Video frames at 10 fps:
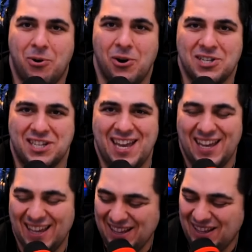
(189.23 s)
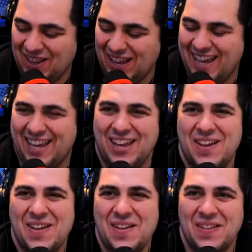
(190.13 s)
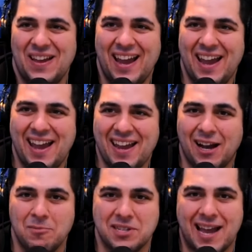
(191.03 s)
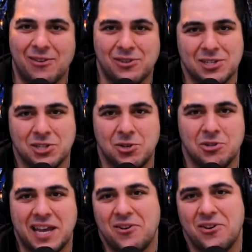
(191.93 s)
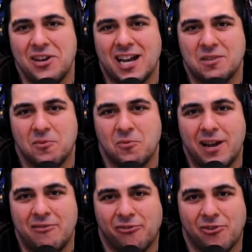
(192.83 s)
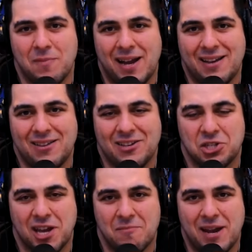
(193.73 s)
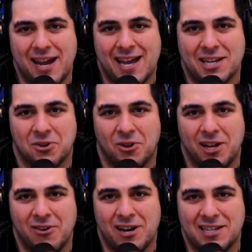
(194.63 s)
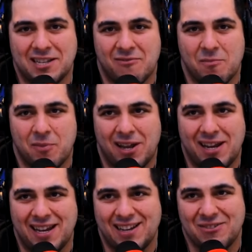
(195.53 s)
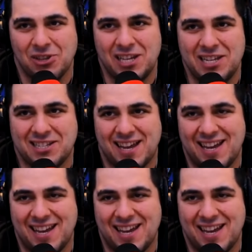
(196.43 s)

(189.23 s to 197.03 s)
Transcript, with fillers: pussy. like, like, hey, it comes out this Tuesday. I know you guys been waiting for my uh, shot of my asshole. Here it is, Liz, everybody. Release. I'm